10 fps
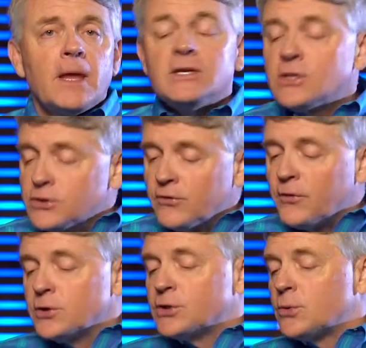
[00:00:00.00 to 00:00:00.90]
He says, the
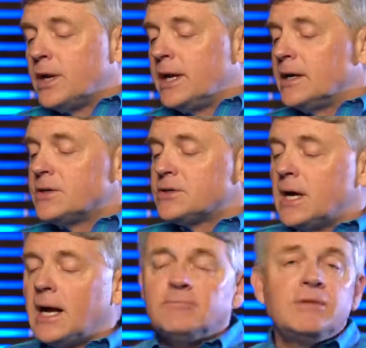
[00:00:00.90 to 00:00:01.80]
first one is,
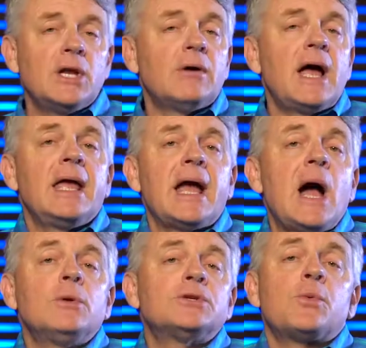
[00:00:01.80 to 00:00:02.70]
hey,
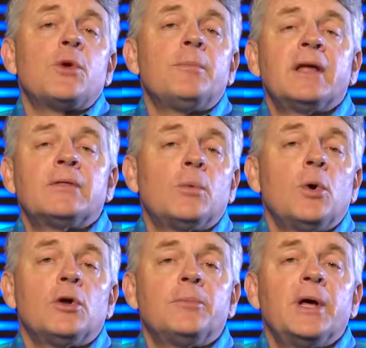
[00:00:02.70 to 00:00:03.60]
I would just want to make the
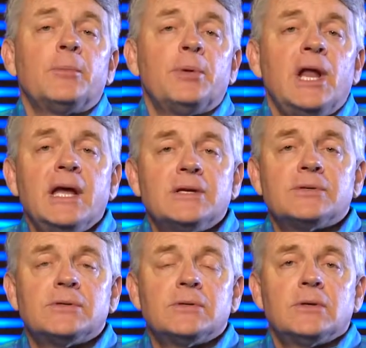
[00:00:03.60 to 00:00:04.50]
world a better place.